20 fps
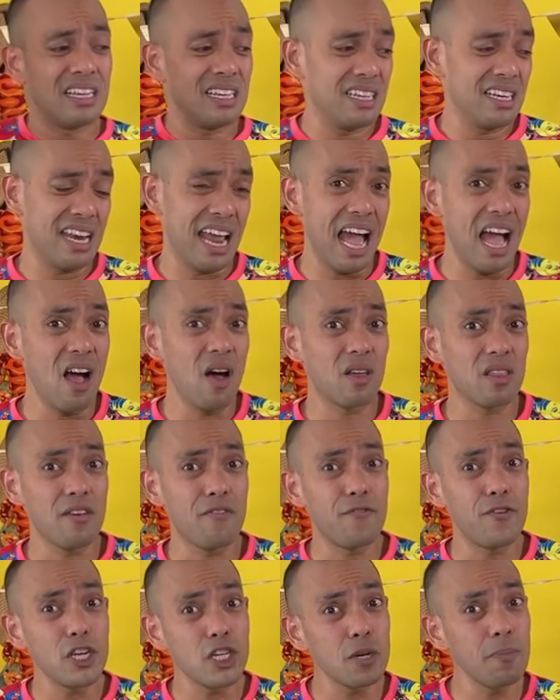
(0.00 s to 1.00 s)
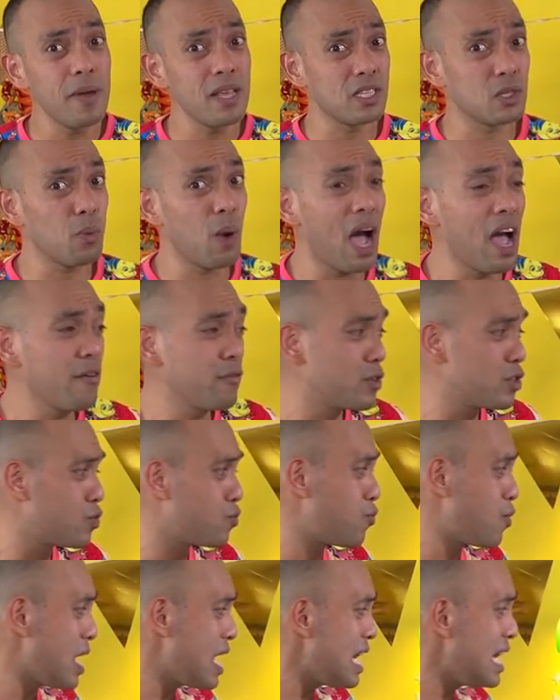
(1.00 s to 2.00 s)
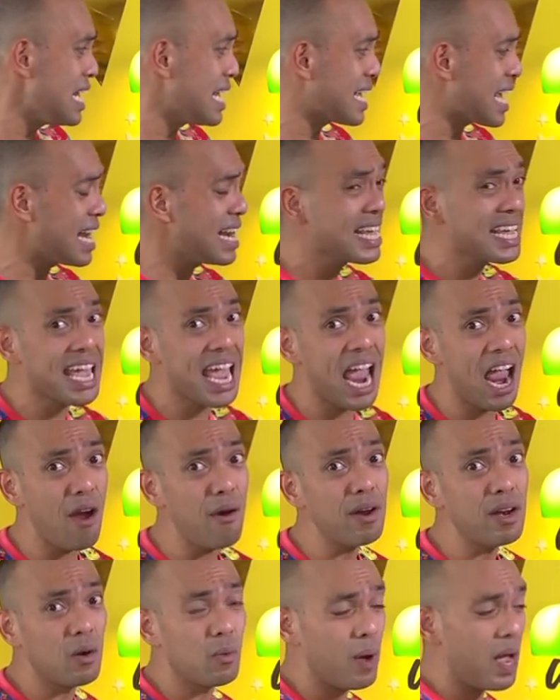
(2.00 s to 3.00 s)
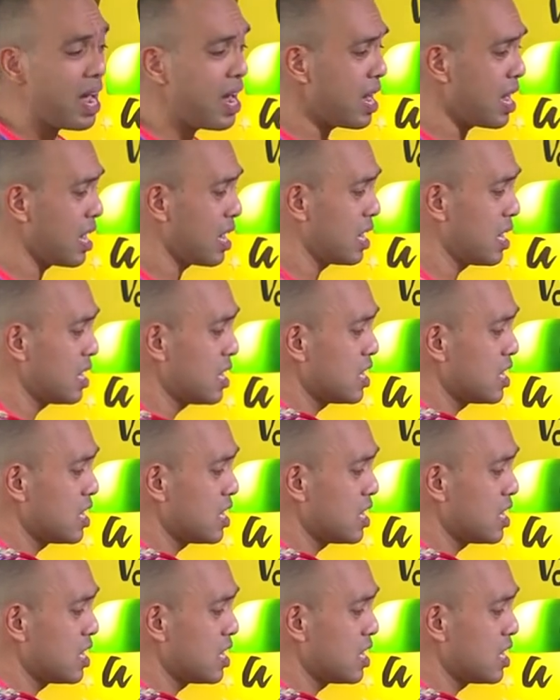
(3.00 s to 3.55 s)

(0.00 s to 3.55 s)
Now the fisherman's wife was really getting carried away.